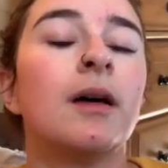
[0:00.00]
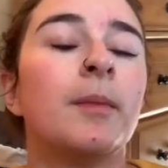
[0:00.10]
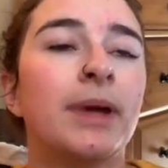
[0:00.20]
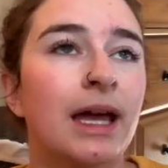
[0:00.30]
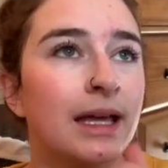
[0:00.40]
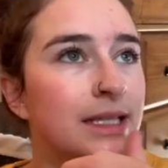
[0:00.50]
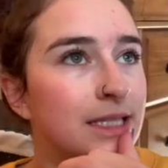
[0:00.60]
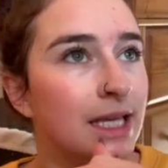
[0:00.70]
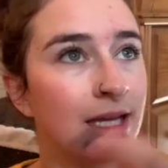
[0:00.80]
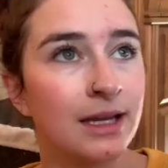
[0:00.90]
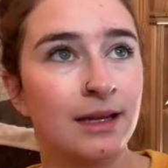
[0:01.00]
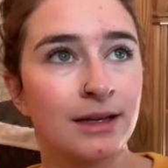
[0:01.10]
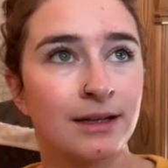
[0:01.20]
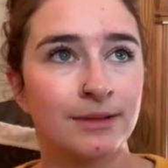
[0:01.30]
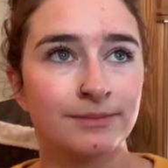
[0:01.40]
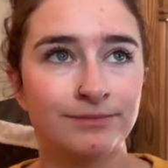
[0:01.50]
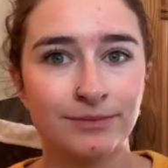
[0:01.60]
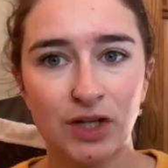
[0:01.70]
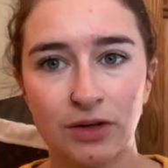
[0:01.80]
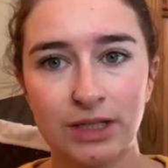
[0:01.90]
because
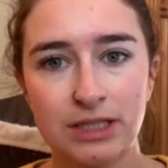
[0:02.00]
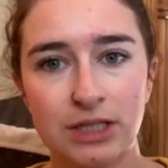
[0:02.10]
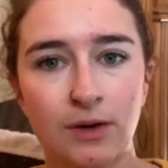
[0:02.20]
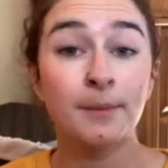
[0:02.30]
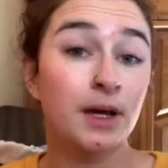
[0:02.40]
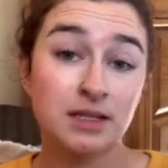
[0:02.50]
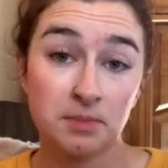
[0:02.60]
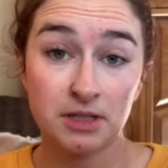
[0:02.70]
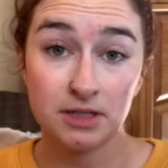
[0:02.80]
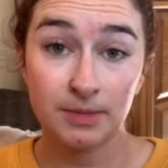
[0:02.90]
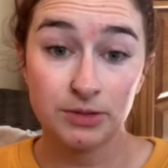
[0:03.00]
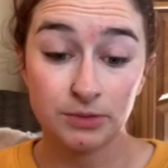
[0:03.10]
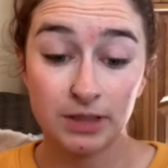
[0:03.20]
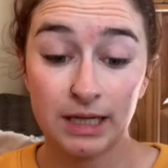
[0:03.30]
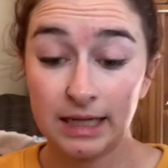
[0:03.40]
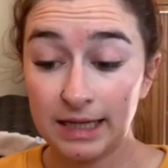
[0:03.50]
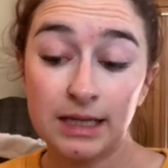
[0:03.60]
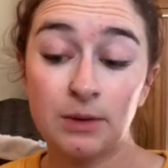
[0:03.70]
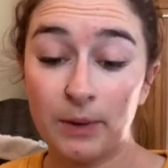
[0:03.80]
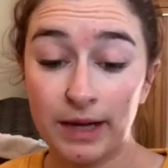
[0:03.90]
you don't need to. I'm not sponsored by Tula in
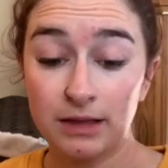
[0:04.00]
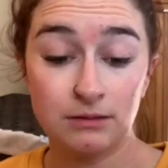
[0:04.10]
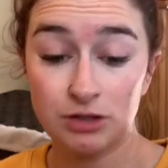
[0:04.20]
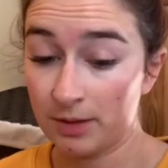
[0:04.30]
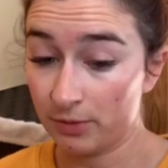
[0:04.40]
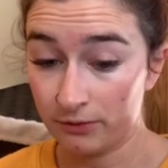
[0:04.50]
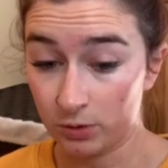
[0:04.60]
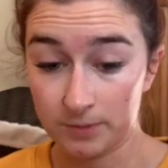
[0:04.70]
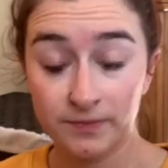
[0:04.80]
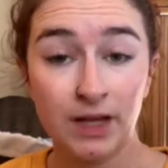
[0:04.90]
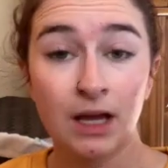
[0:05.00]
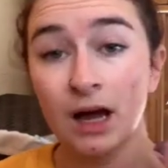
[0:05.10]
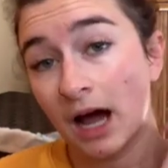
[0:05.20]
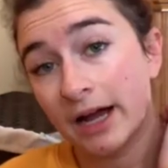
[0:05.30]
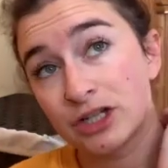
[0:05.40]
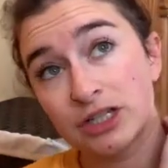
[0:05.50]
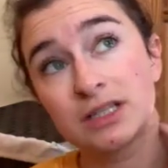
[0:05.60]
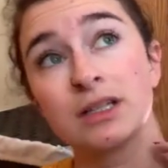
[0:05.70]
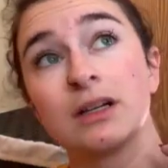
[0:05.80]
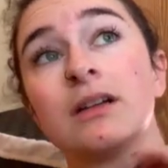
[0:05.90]
any way, shape, or form. I
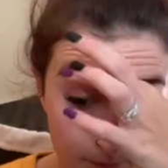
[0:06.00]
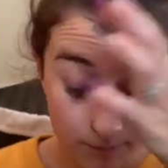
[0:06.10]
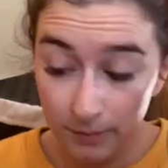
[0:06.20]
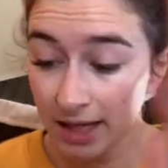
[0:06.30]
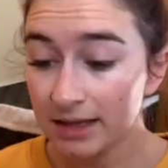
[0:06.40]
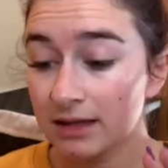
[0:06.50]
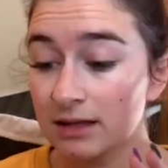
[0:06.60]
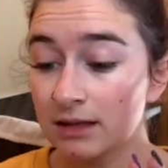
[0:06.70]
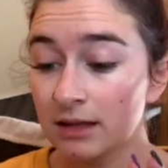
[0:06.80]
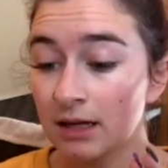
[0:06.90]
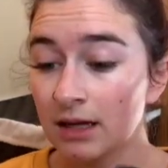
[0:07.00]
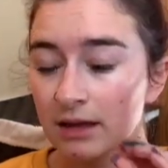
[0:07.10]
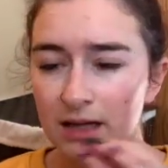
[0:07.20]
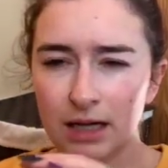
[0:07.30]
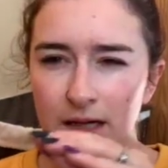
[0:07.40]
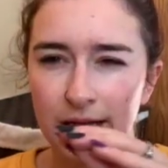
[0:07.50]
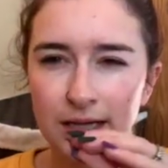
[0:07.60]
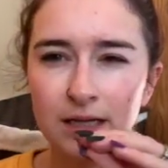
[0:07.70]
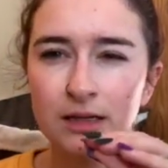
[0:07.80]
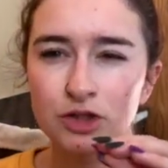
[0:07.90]
just bought their
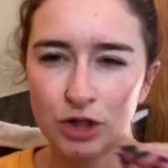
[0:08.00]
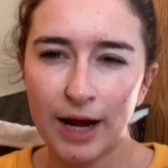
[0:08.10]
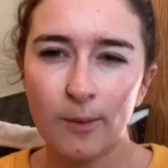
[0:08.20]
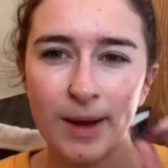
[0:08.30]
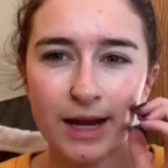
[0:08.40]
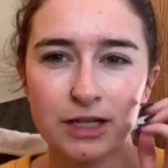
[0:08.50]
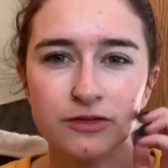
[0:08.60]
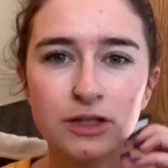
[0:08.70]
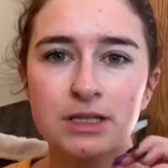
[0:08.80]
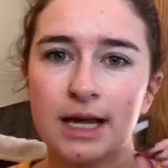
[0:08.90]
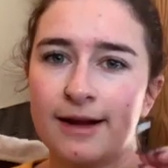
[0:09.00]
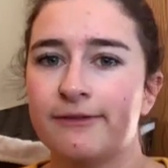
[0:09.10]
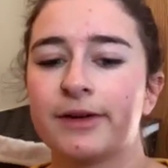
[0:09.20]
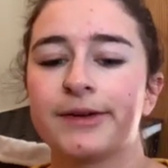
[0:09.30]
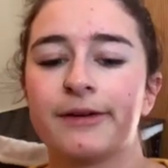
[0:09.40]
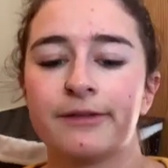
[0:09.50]
like trial package first and I fell in love.